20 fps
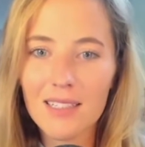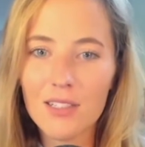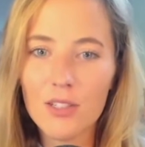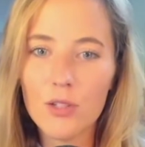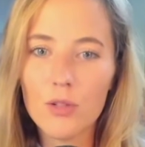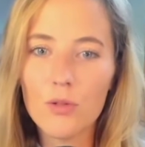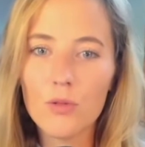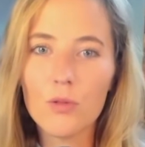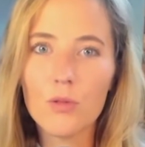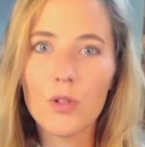
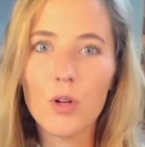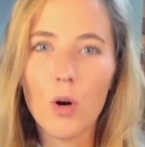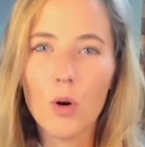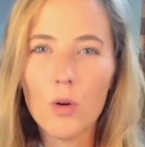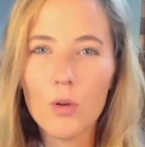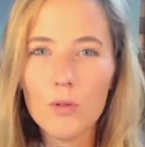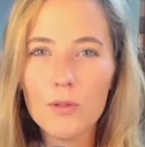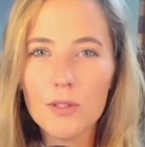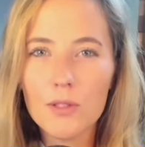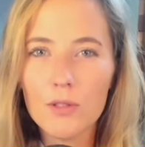new
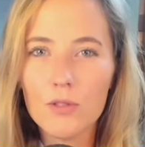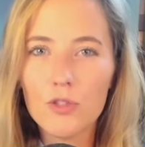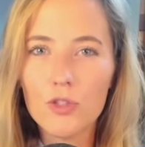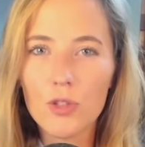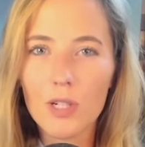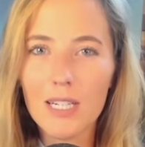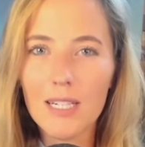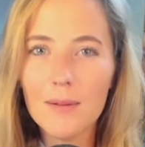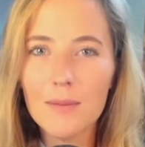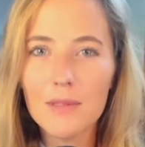goals, new
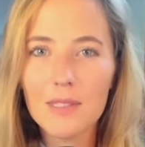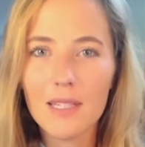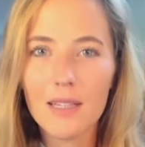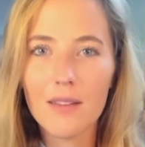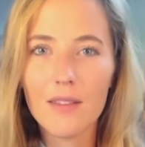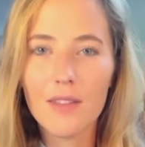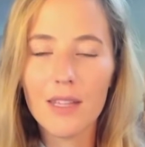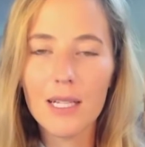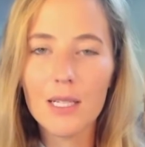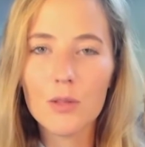dreams,
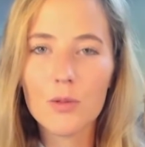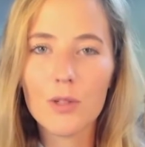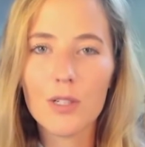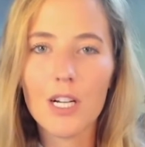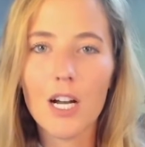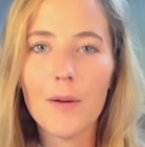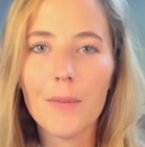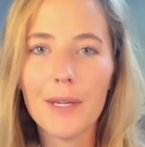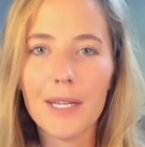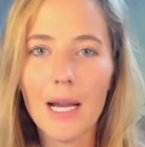things were
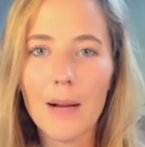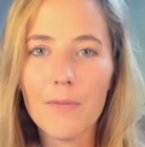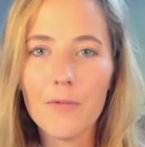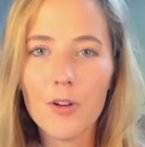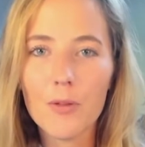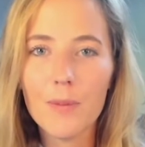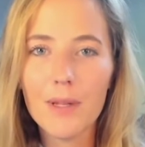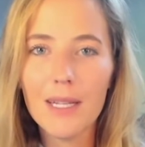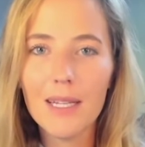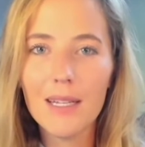coming up
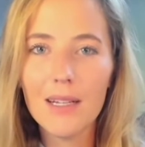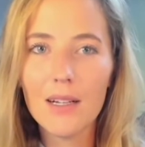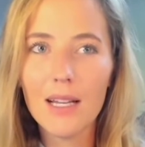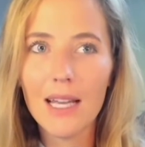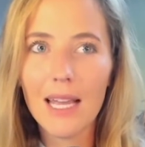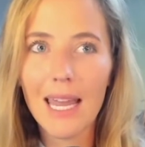for me